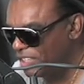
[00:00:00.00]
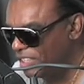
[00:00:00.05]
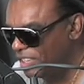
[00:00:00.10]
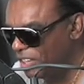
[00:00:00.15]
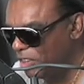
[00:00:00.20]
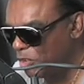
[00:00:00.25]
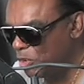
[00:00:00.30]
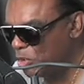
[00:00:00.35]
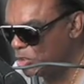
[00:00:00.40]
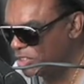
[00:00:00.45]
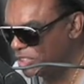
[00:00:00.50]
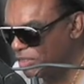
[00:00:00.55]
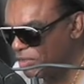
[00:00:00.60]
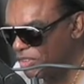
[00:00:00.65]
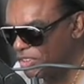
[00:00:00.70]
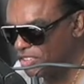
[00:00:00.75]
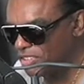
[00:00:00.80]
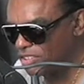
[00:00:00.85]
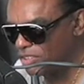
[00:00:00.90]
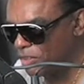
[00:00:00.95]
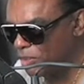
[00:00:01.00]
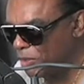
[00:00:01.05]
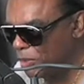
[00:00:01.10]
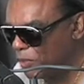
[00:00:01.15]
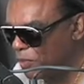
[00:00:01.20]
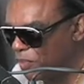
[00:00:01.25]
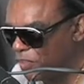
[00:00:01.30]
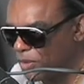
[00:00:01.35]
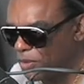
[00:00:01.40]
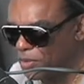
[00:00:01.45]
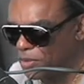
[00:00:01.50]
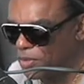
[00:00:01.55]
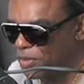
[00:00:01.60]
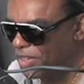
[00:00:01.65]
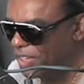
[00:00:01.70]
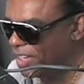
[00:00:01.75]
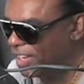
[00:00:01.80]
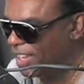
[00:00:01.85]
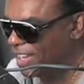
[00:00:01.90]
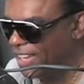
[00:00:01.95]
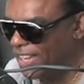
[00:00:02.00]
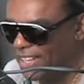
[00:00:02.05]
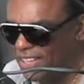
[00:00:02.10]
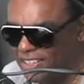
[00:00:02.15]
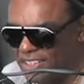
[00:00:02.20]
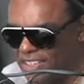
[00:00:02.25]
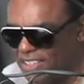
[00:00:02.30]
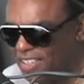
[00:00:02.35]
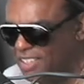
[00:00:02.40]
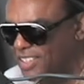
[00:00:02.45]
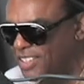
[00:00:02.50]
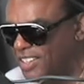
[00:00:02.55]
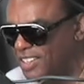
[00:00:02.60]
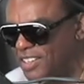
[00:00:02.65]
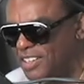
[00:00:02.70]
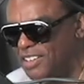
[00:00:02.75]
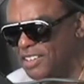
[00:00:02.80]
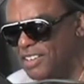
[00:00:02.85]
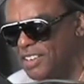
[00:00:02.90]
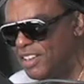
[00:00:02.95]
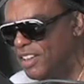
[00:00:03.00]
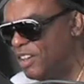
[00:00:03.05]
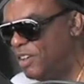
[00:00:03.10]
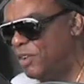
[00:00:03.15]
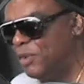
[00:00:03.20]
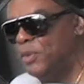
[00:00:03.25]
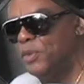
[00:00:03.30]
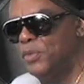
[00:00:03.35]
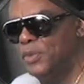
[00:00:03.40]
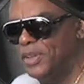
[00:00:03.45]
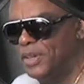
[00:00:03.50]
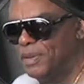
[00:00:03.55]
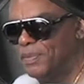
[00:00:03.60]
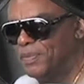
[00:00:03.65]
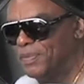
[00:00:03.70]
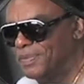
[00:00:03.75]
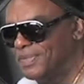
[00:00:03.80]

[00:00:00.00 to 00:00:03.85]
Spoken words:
knows every song from Lion King on up,